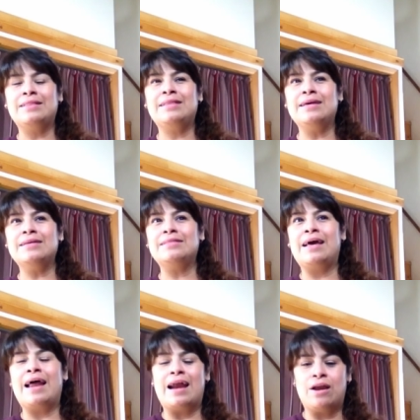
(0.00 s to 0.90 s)
think
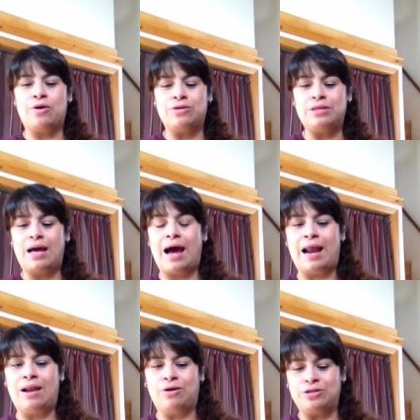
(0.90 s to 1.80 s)
that
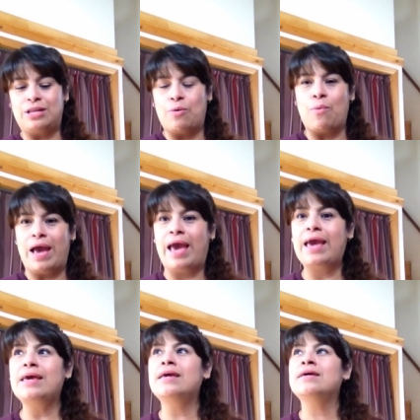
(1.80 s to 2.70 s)
along the
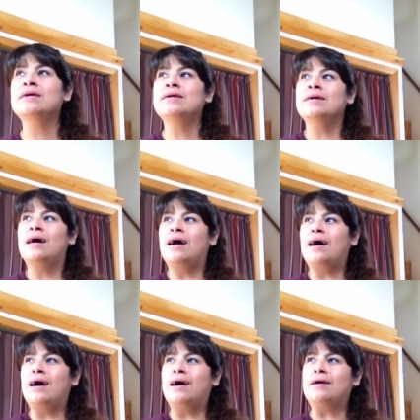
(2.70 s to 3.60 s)
way,
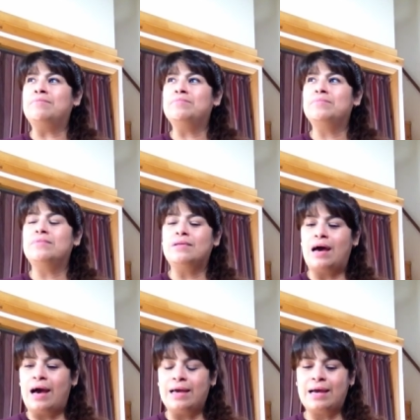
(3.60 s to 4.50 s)
I
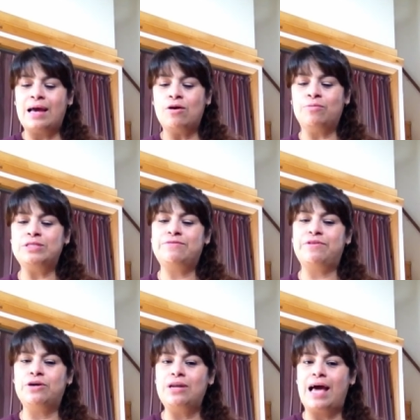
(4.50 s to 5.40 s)
had always
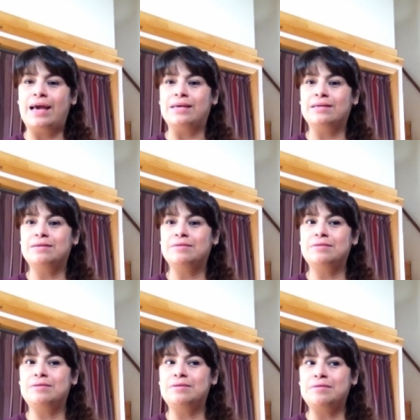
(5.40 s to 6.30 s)
feel like
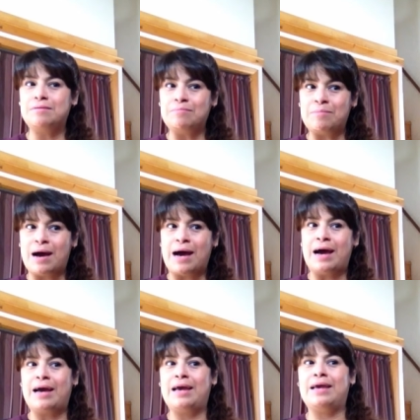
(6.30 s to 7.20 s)

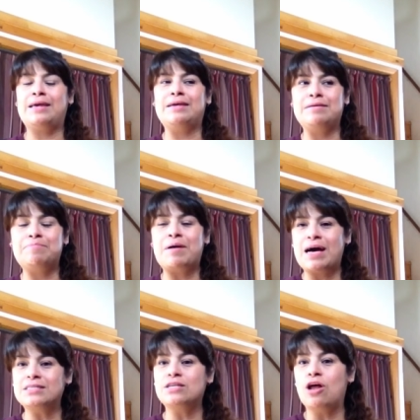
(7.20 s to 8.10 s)
my
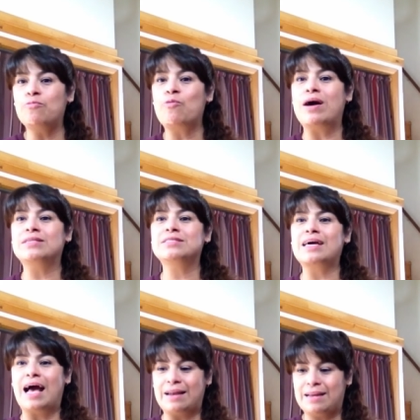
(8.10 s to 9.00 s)
past loved ones
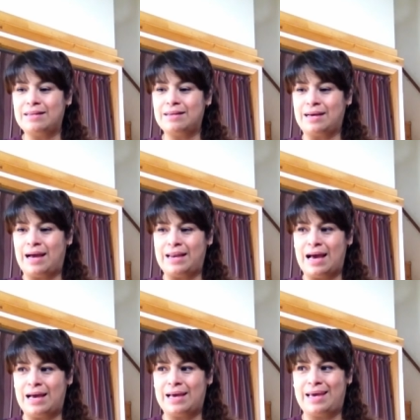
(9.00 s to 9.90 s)
had kind
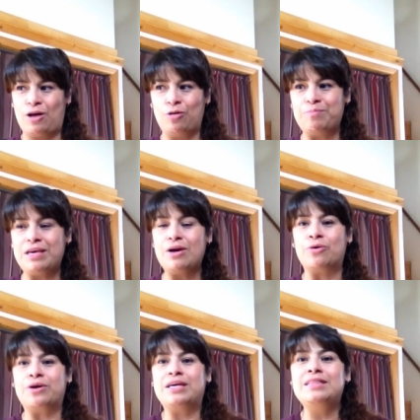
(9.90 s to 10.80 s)
of helped me
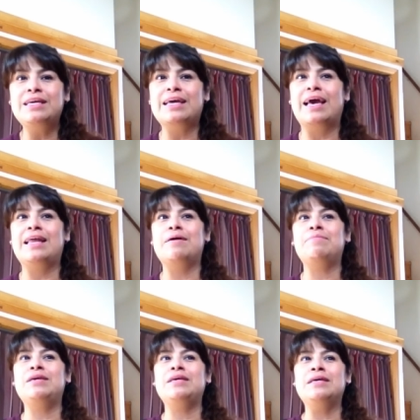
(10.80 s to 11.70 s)
or indicated
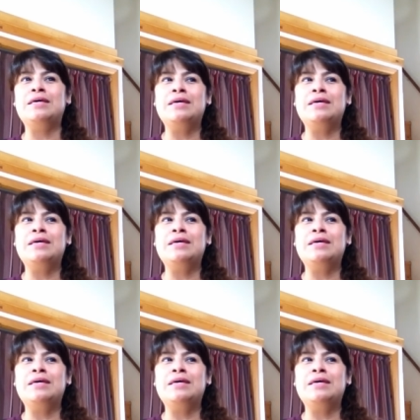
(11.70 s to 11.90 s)
me